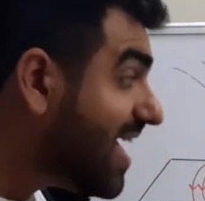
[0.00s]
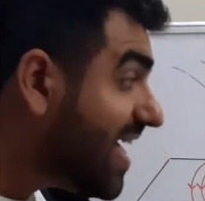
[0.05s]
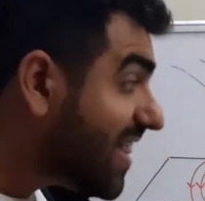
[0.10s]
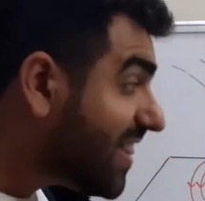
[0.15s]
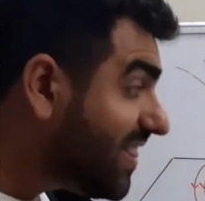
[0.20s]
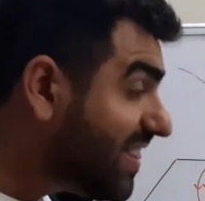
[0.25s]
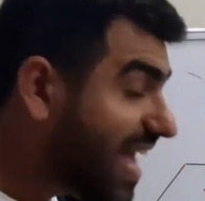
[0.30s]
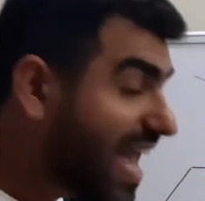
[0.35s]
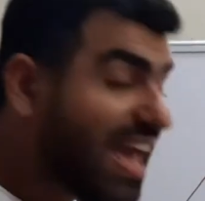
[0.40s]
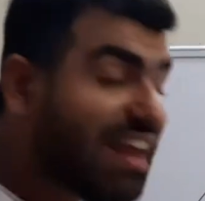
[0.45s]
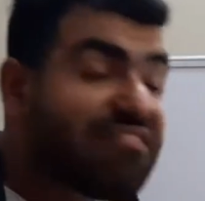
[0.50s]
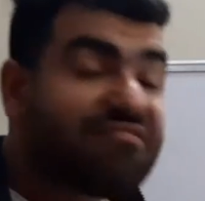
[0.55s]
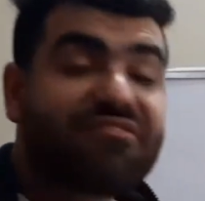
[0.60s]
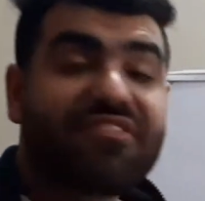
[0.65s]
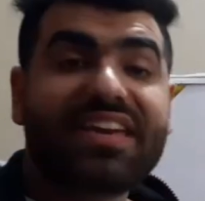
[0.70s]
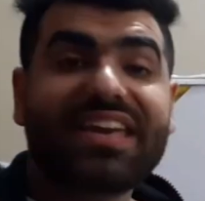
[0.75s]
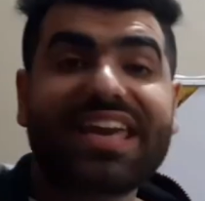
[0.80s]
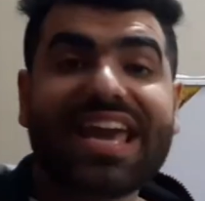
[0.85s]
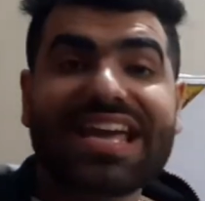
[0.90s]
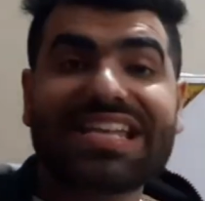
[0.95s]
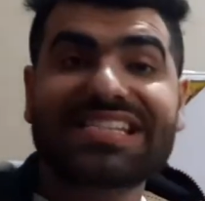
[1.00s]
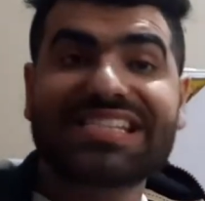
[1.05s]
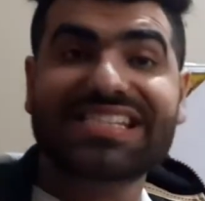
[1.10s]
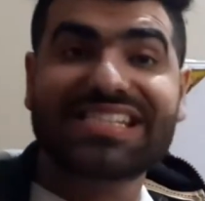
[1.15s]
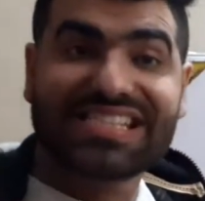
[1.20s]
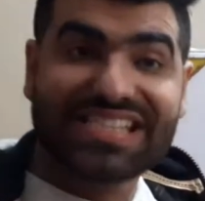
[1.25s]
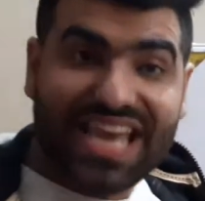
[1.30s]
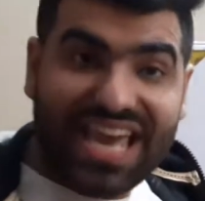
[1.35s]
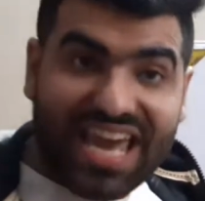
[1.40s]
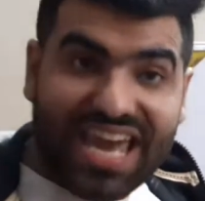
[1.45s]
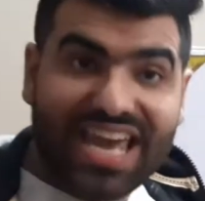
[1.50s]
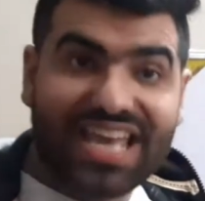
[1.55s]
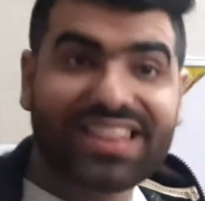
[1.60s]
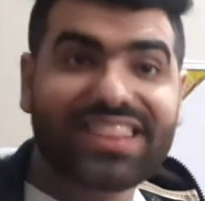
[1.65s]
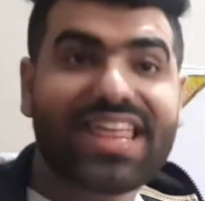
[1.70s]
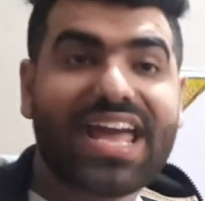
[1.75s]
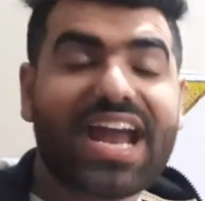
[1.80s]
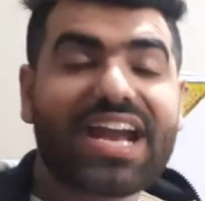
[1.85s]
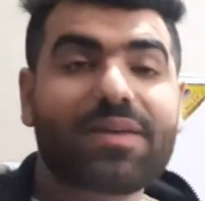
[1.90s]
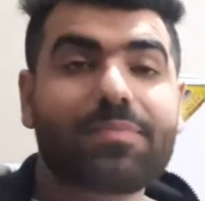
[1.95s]
Then we can say
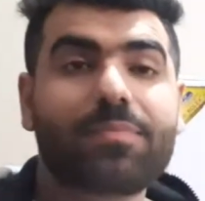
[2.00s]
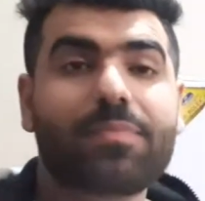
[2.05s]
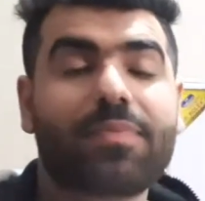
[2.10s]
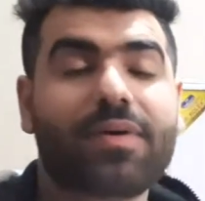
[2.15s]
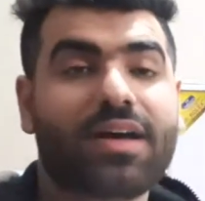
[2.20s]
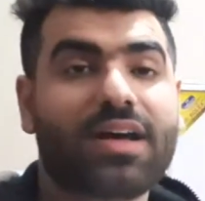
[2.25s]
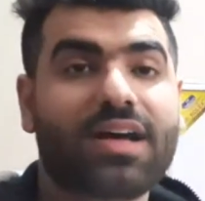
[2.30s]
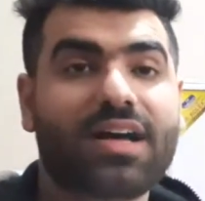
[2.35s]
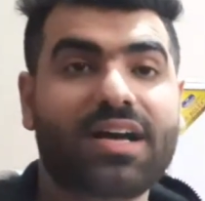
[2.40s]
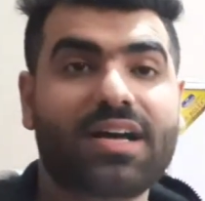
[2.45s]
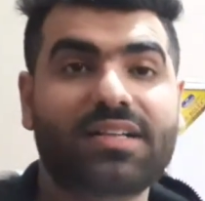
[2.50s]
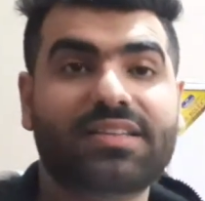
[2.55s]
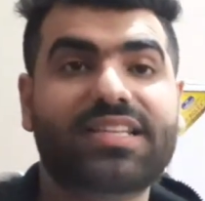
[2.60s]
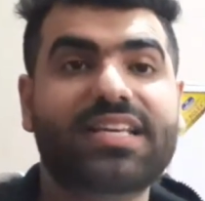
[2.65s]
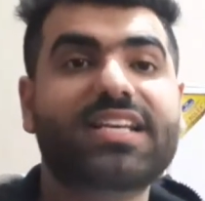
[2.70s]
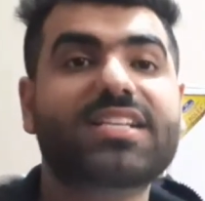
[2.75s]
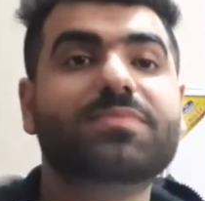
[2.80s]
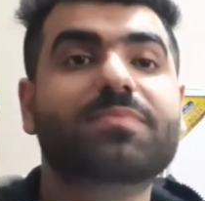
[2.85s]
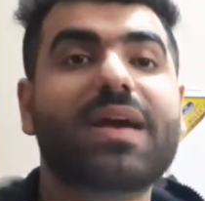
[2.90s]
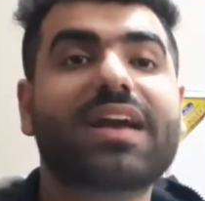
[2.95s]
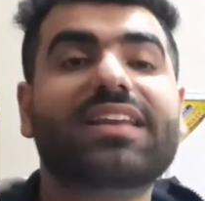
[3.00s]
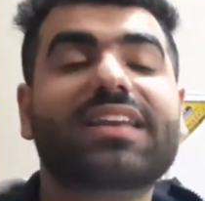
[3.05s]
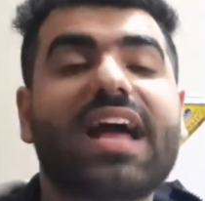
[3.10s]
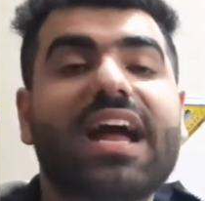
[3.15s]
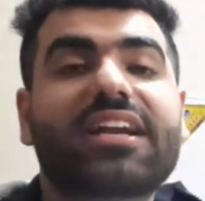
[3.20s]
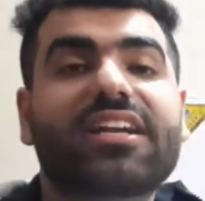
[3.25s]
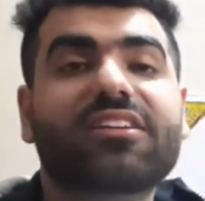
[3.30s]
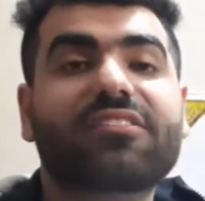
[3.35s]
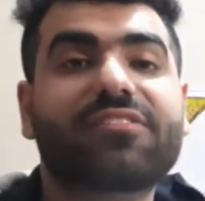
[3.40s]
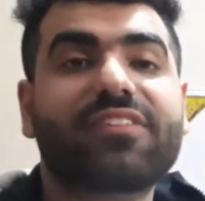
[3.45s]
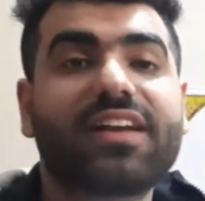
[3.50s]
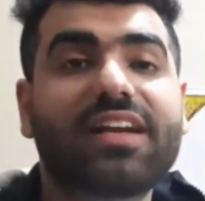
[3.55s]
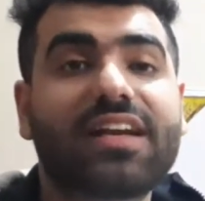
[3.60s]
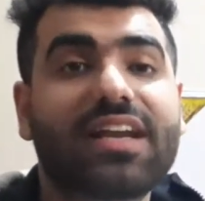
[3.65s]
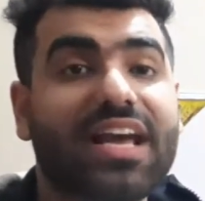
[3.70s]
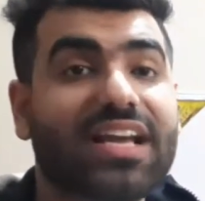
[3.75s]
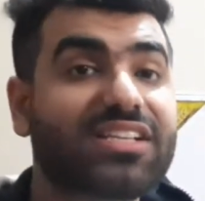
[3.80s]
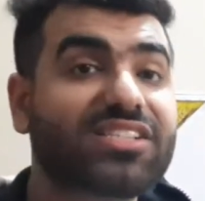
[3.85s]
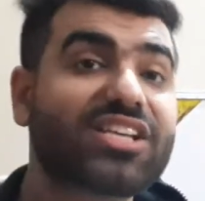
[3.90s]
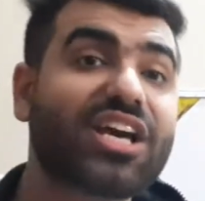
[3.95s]
that these magnetic field
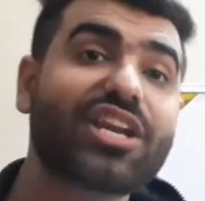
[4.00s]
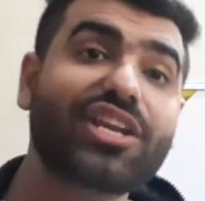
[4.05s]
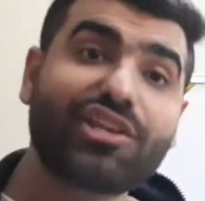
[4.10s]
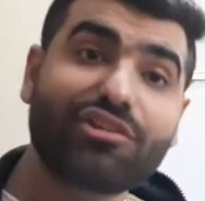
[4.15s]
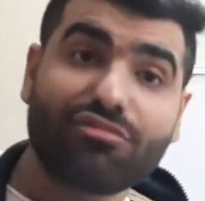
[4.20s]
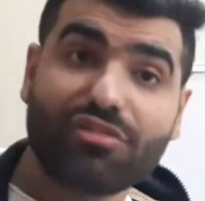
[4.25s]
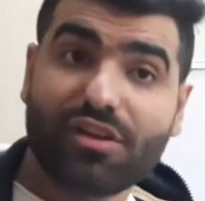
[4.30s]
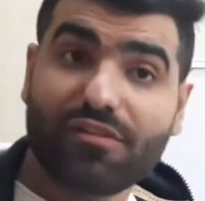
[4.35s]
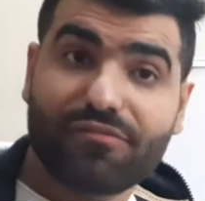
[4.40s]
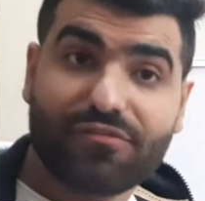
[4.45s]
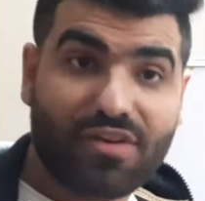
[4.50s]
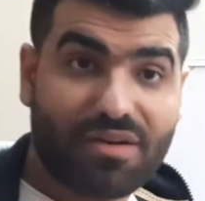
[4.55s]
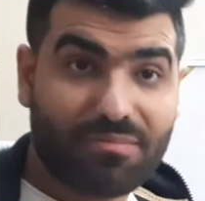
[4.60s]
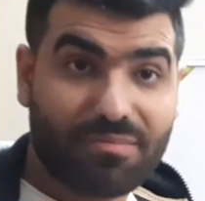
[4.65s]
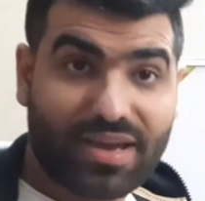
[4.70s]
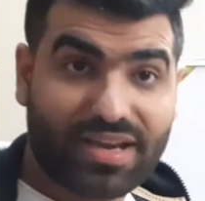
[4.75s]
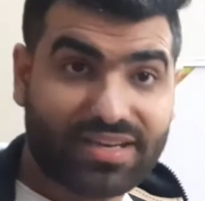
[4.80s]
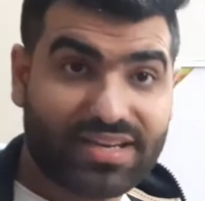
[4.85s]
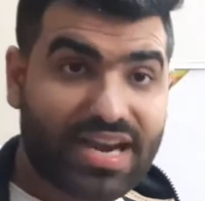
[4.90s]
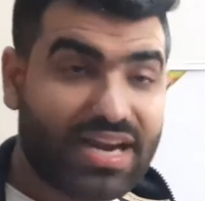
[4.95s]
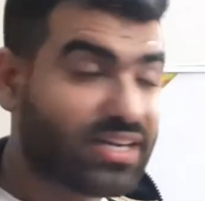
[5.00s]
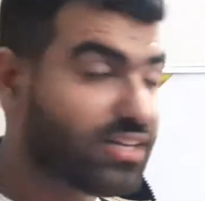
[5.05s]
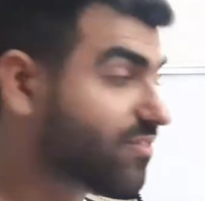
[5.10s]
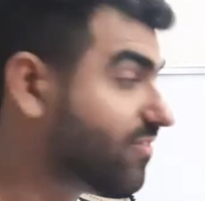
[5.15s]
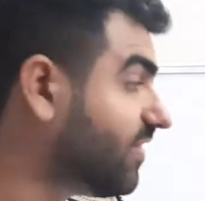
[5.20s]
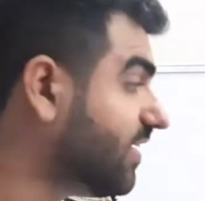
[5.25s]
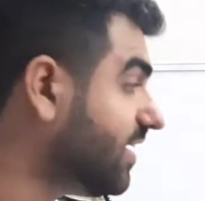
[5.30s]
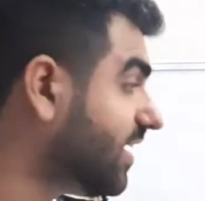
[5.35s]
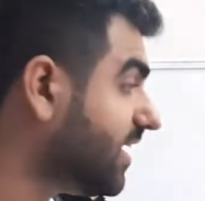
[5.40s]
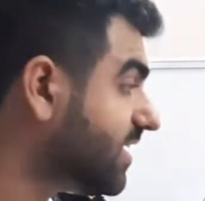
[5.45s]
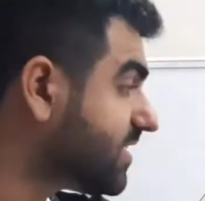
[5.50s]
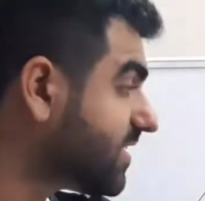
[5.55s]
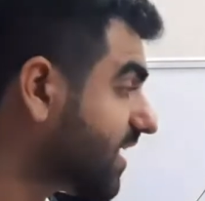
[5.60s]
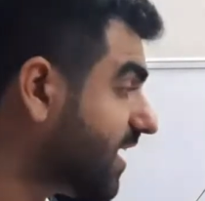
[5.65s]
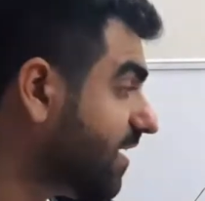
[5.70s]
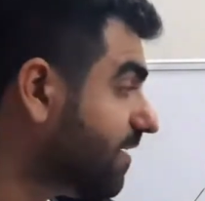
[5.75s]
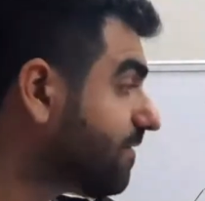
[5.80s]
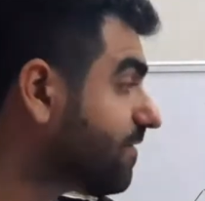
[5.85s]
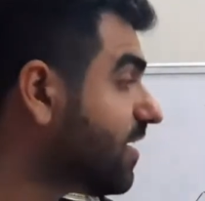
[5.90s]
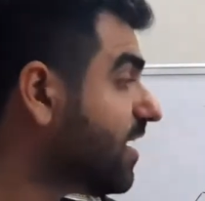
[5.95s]
lines are uniform magnetic field lines
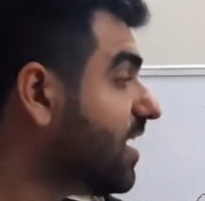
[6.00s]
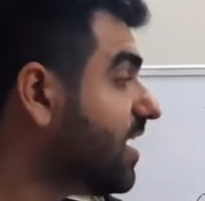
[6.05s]
if